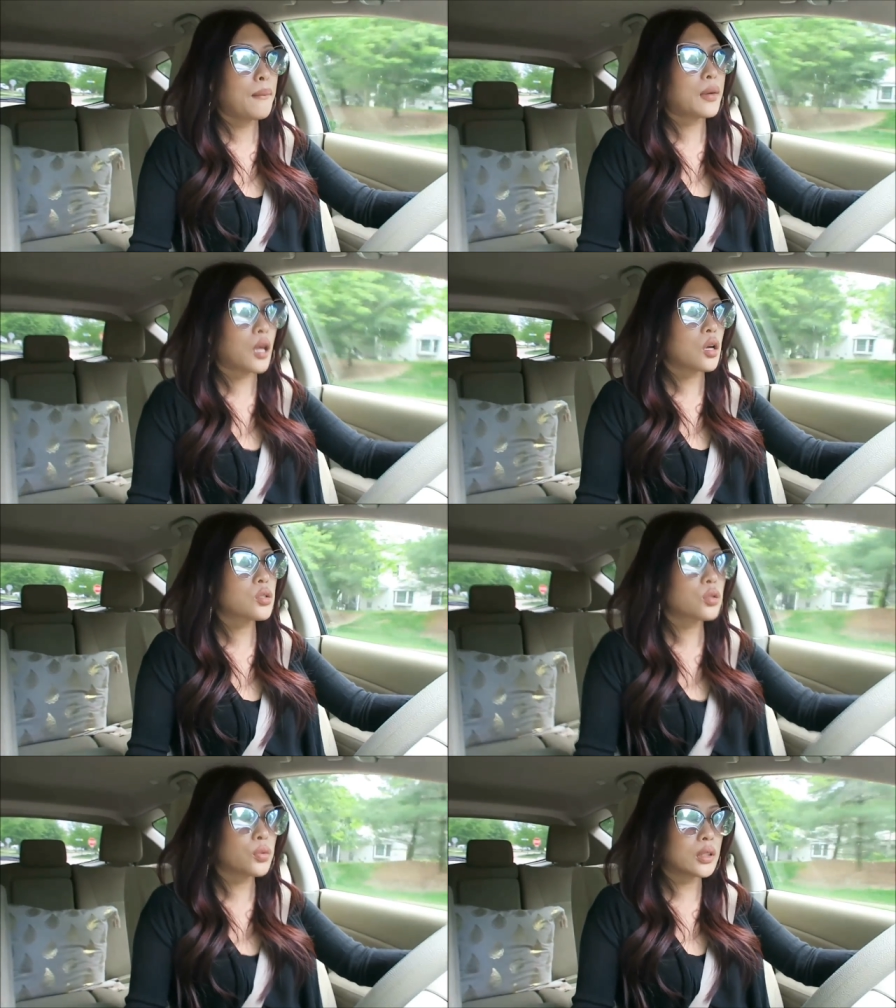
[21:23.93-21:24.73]
but I
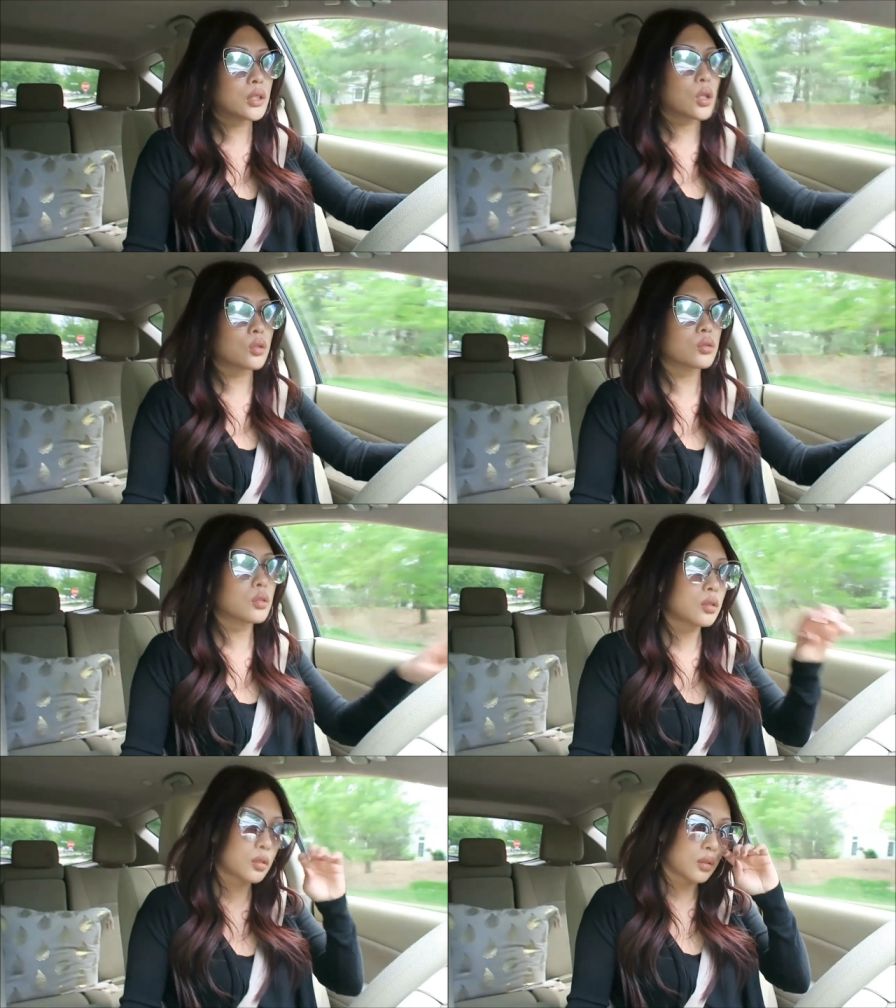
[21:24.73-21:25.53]
also really
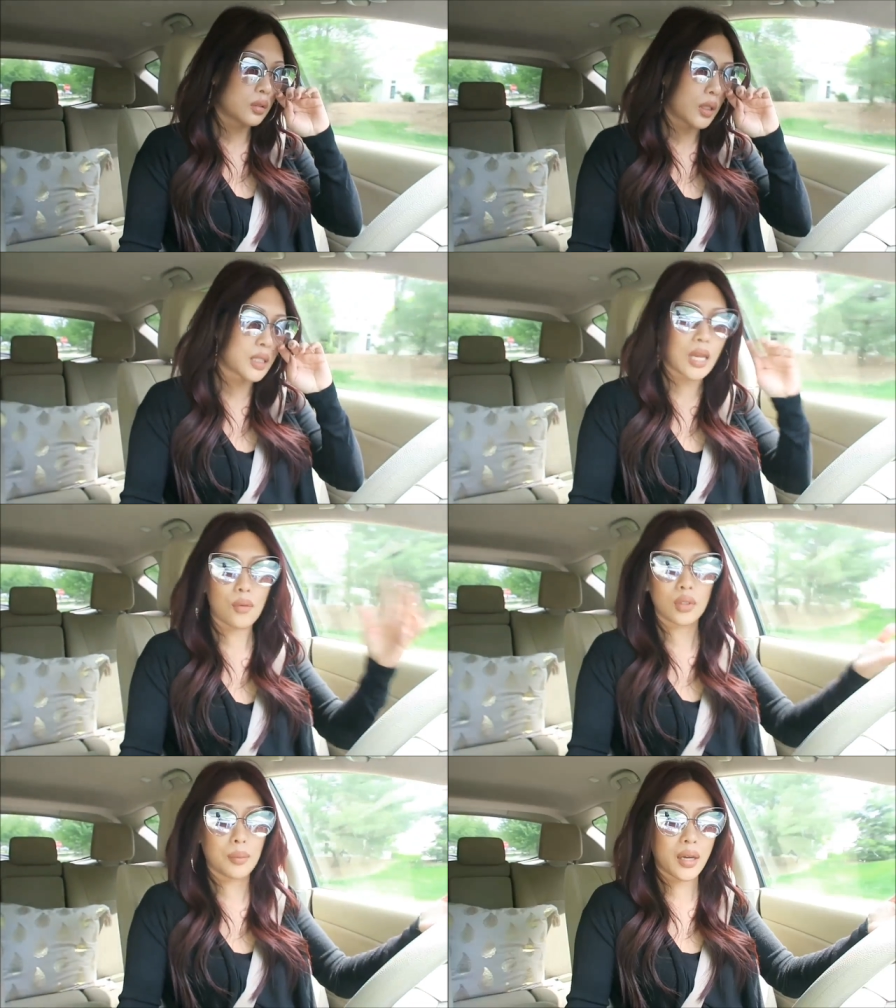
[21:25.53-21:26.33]
don't, it's
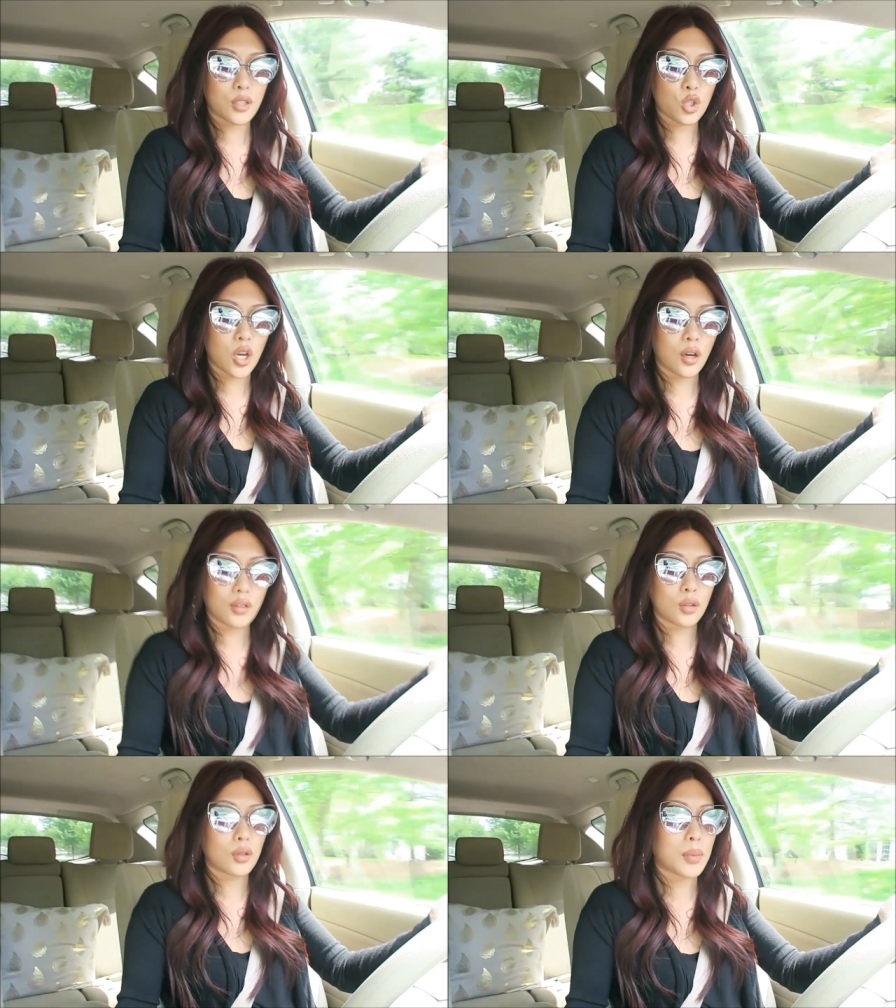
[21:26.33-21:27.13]
not really mine to share,
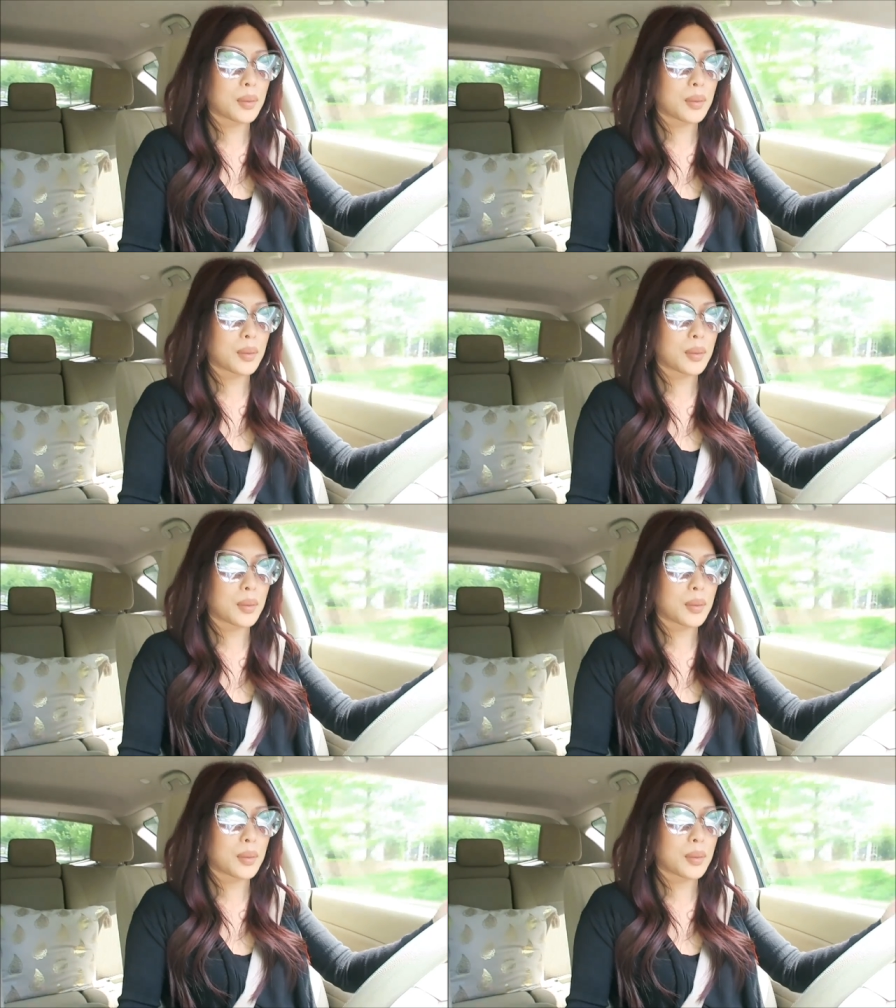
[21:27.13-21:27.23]
you know what I